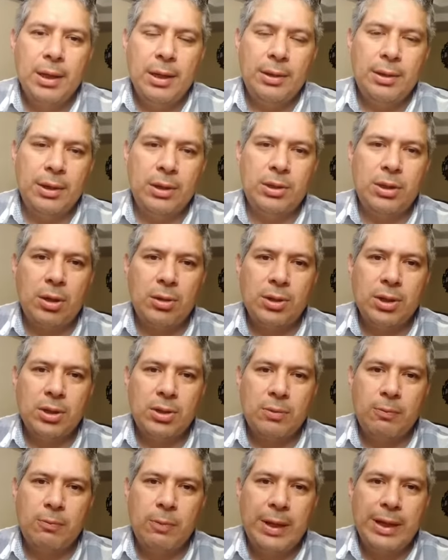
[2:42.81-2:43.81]
the church
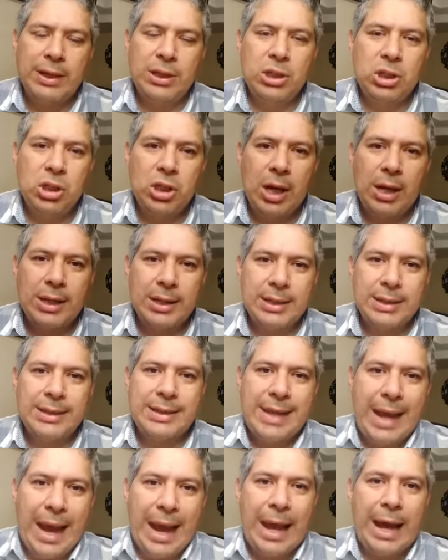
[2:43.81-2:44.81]
is really shut
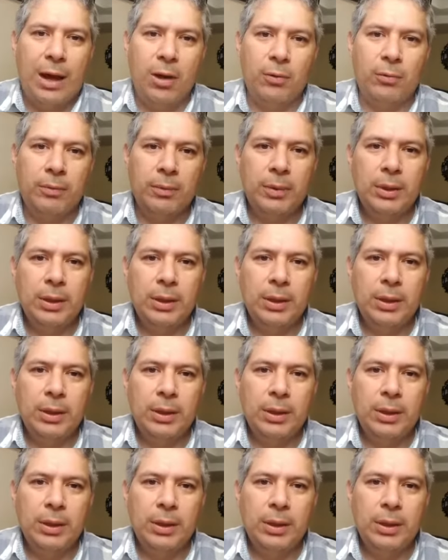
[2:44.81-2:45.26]
down.